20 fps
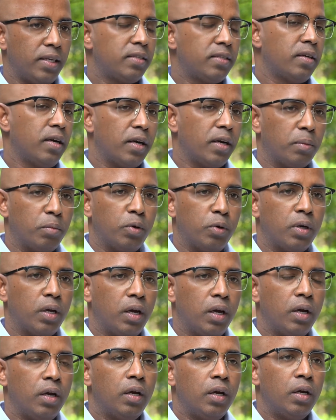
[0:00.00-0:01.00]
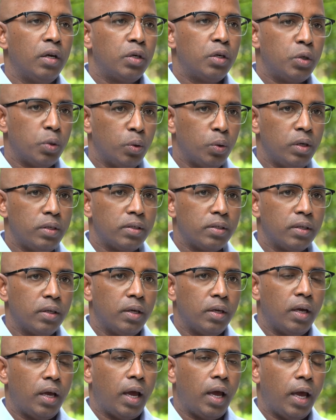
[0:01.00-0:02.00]
It's not about tools,
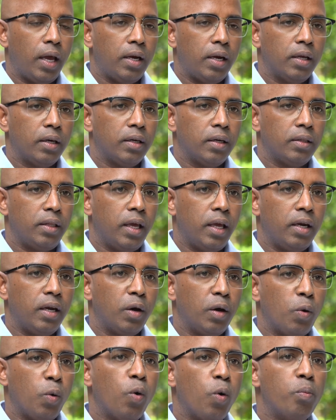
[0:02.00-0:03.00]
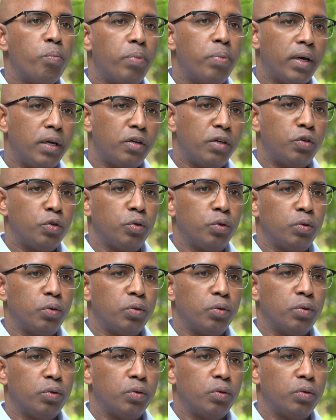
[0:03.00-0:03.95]
and uh, then open to